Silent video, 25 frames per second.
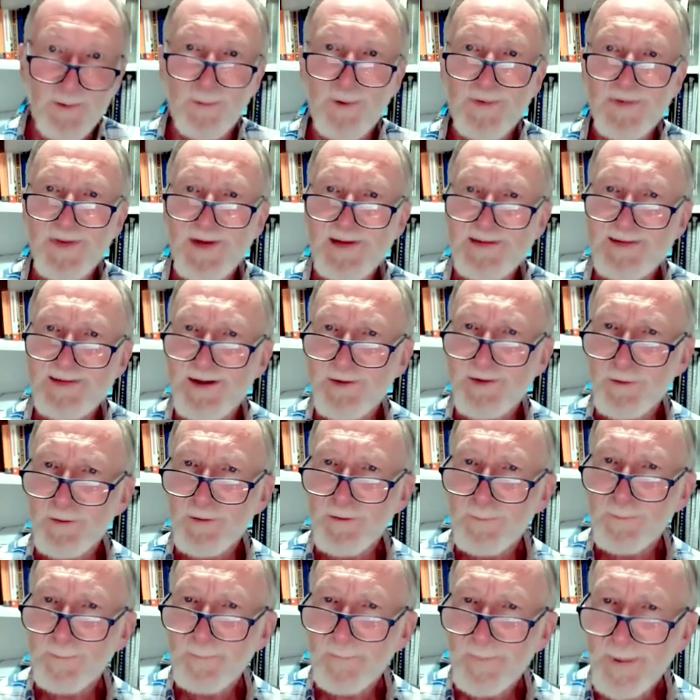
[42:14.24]
With these
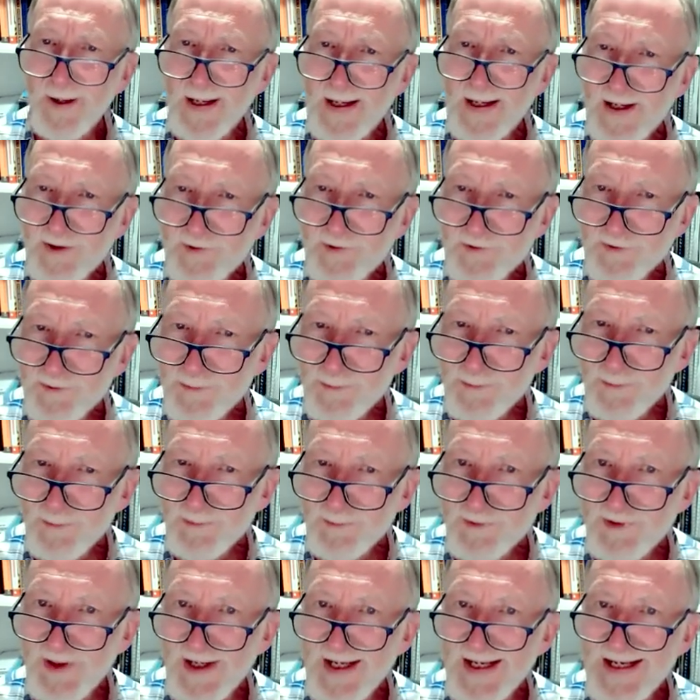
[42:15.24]
little
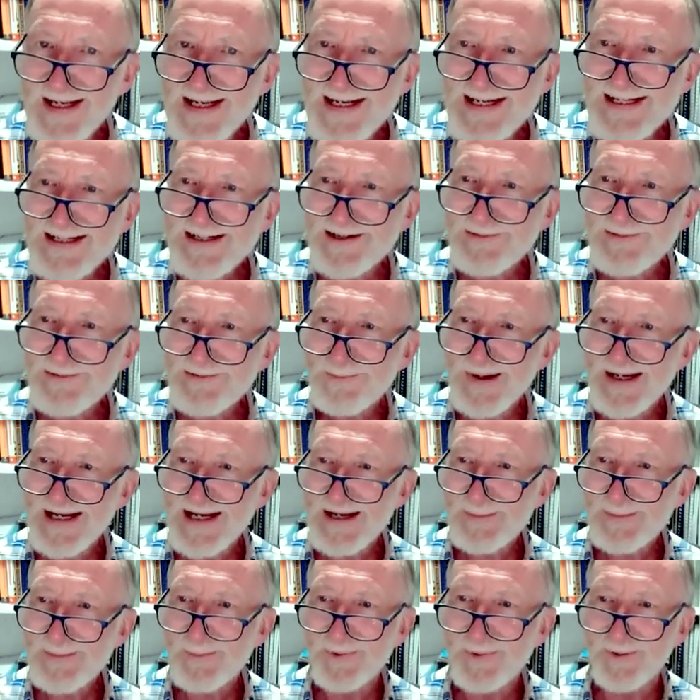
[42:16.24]
pustules and
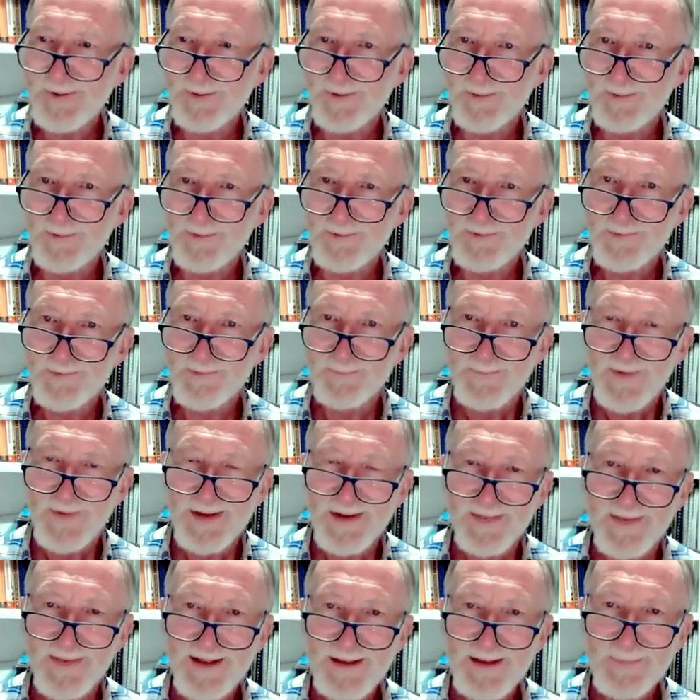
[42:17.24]
papules,
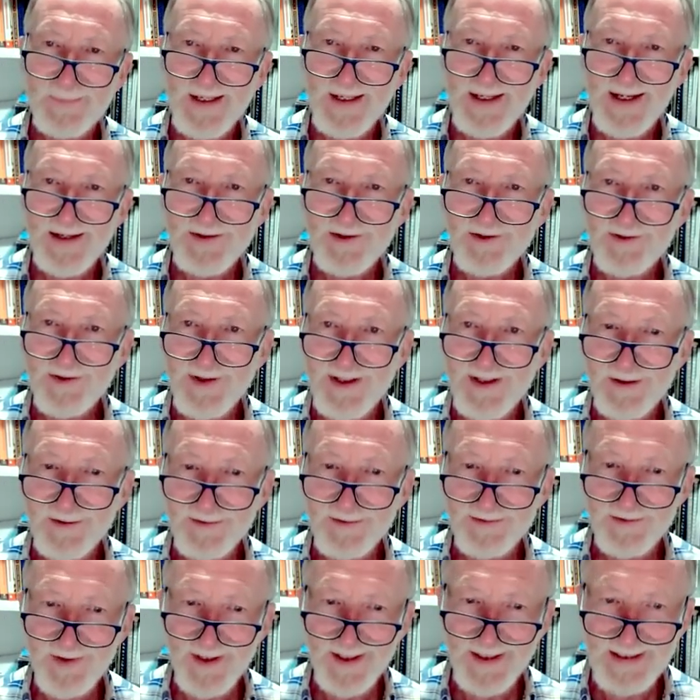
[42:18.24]
they can be hard to treat,
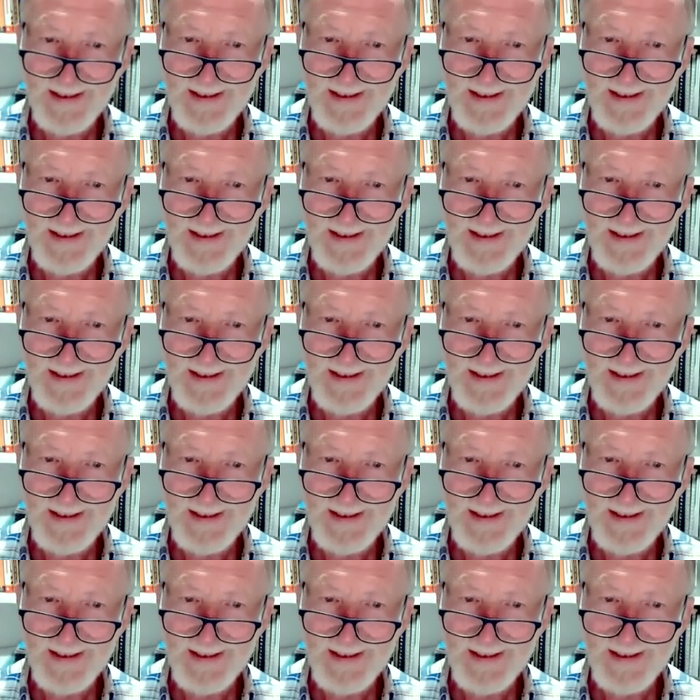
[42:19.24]
looks like